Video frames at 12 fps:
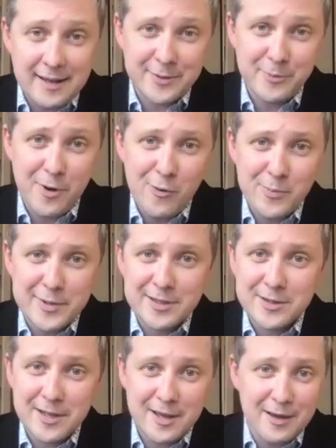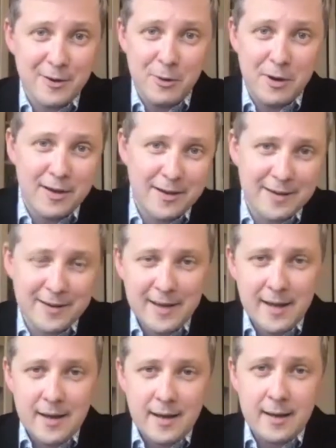the moment
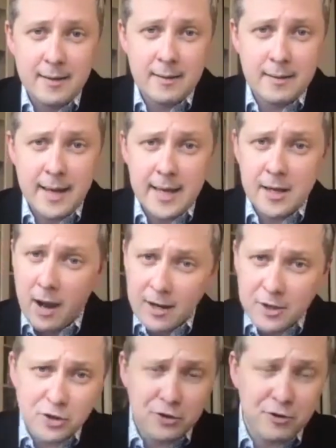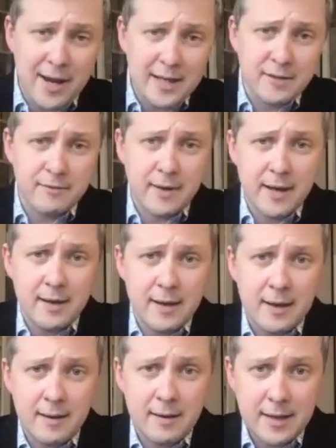a culture creative
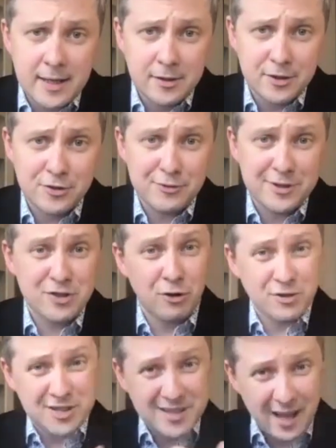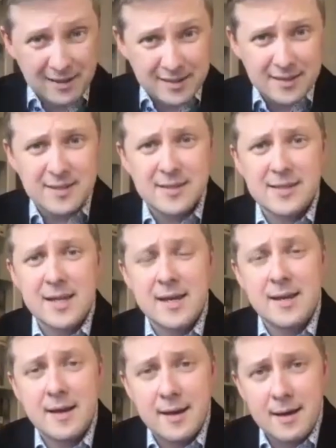industries
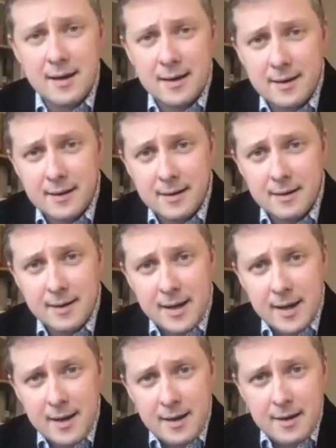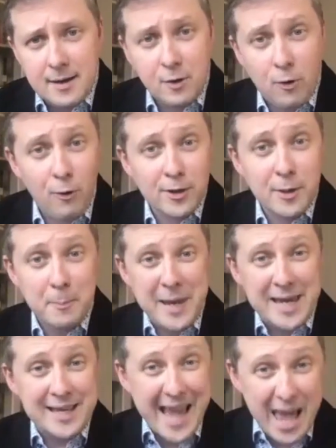consultancy called
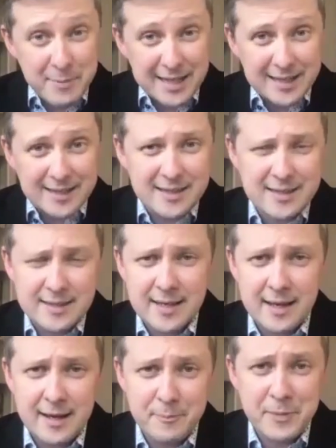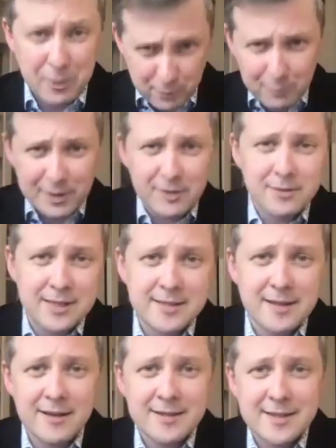Pink Eminence, and we will
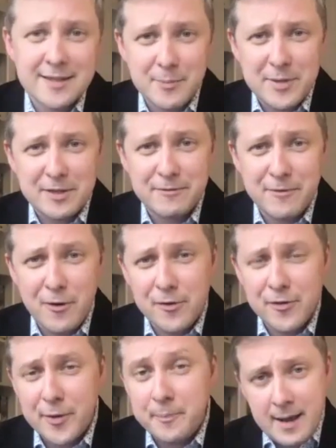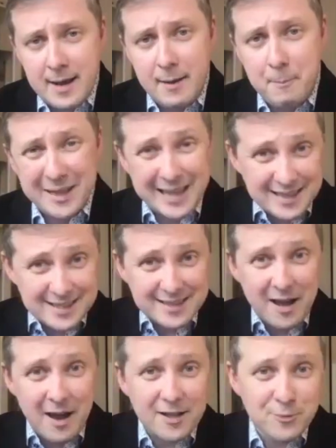discuss this a bit further. But let's
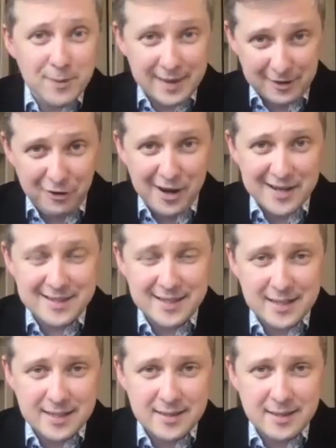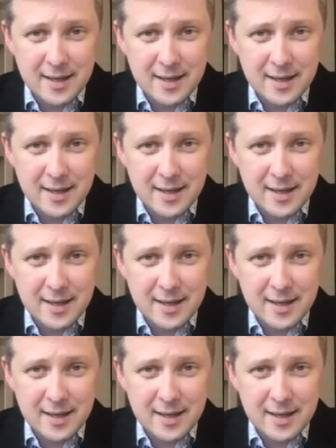start with the crisis.